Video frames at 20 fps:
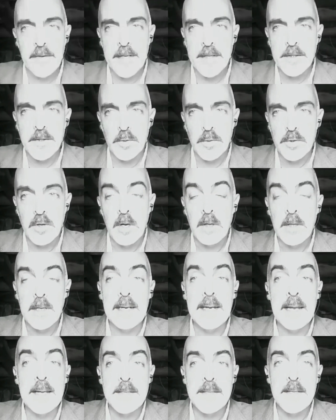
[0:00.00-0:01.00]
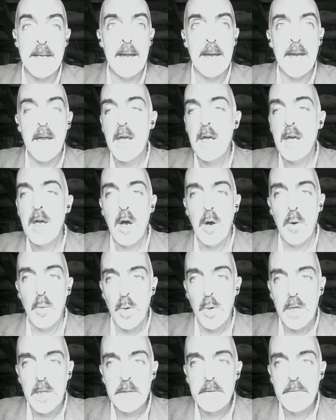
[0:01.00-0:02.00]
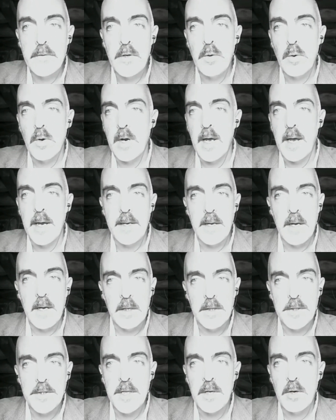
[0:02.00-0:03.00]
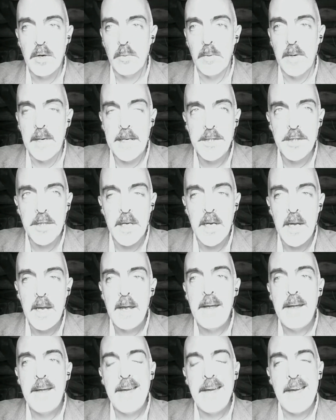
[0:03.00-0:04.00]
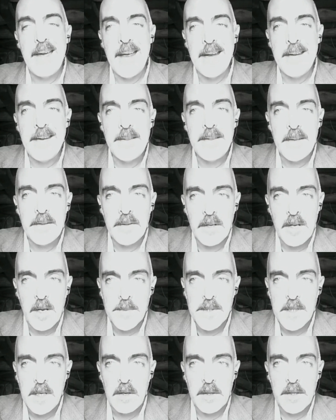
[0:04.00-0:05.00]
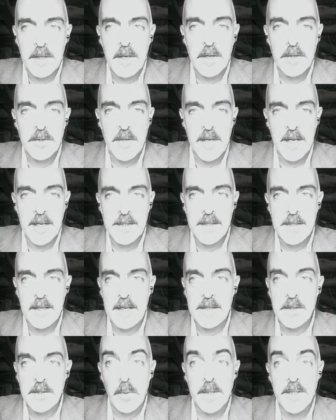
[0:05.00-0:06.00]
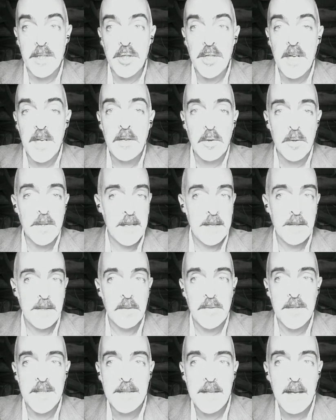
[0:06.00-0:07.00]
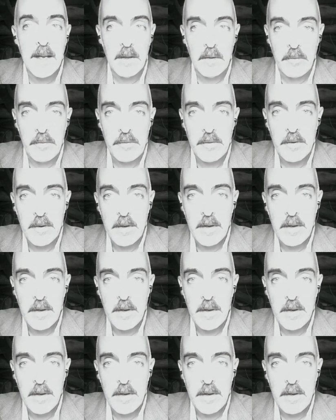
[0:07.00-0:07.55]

in it so strongly, let's say a worldview or ideology or religion, anything that comes along and contradicts it is going to shake your sense of self.